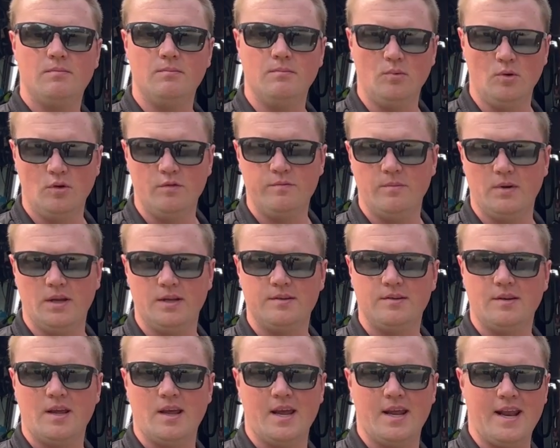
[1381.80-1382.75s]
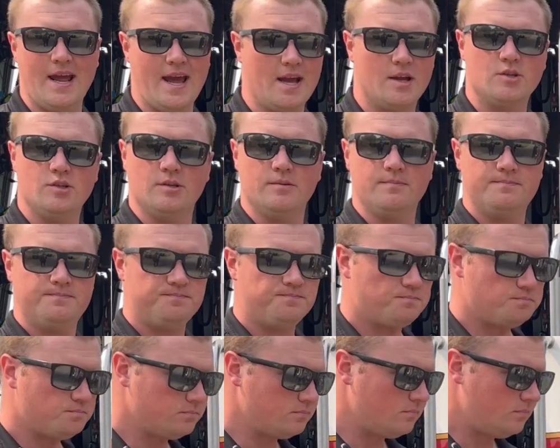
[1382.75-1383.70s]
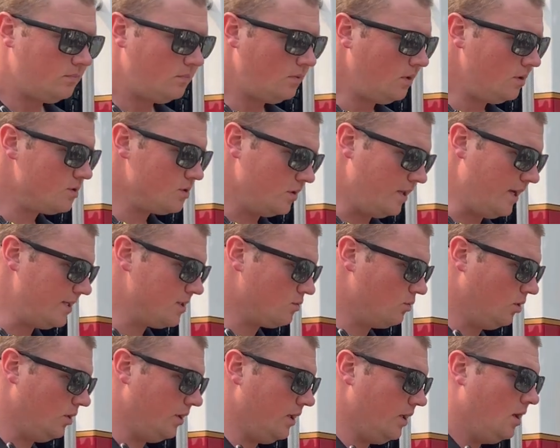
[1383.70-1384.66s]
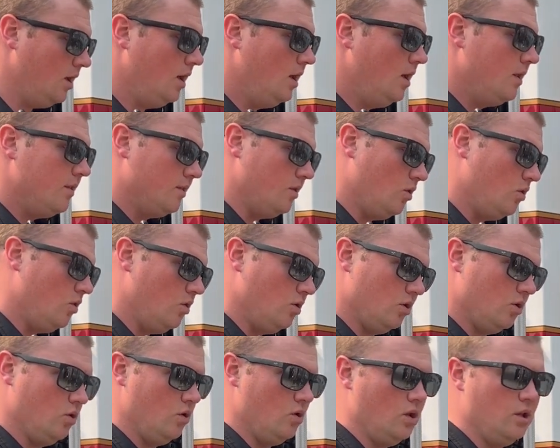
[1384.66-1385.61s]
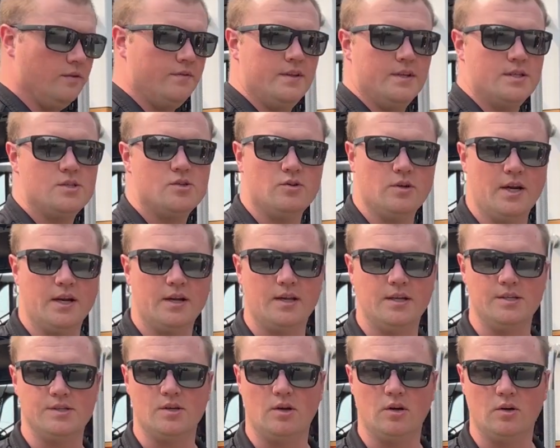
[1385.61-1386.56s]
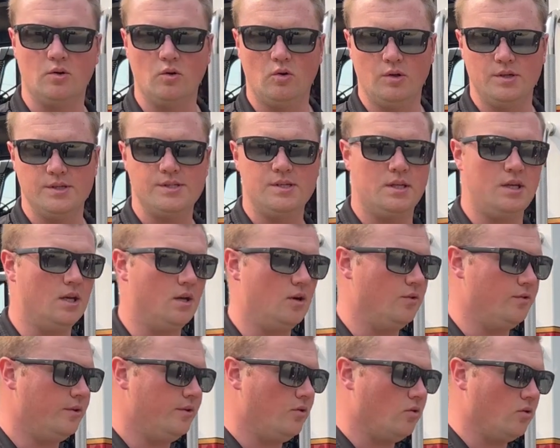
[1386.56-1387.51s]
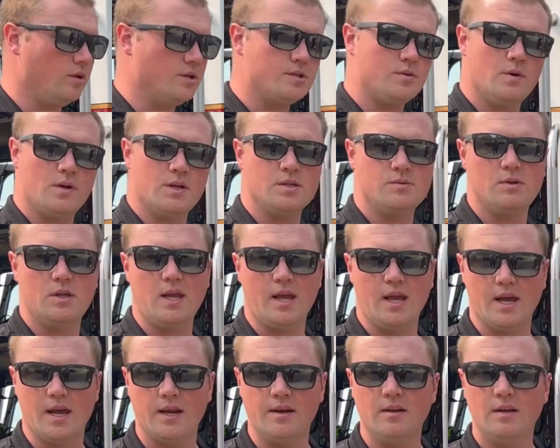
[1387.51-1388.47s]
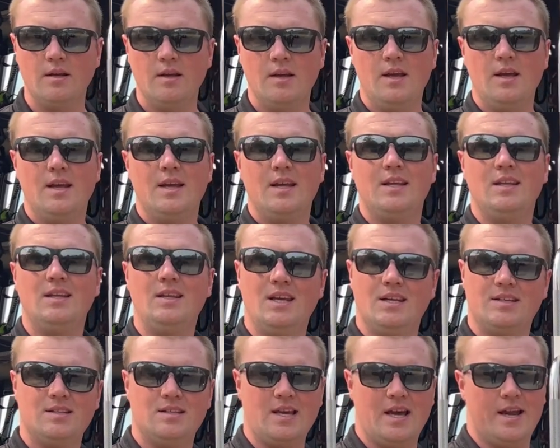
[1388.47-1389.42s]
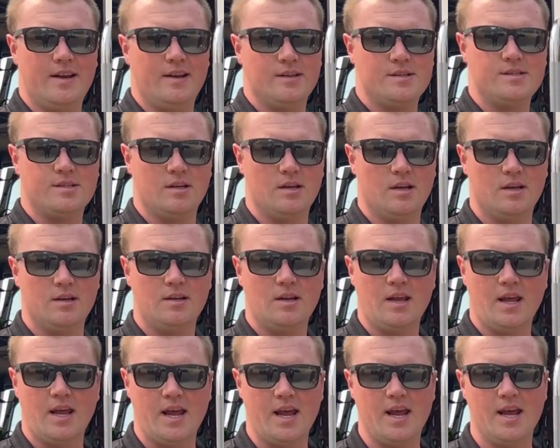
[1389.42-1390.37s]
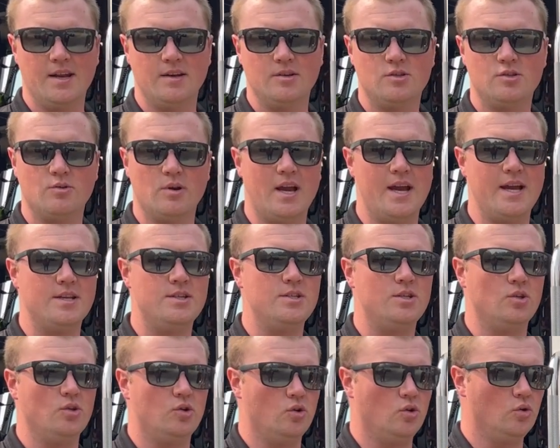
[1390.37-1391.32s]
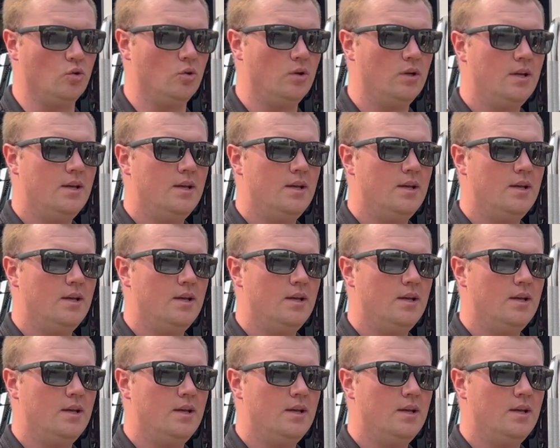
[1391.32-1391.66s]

movement and action. So that's really the whole goal of this truck. Our goal is to get out the door as quick as we can, get to that incident, and try to,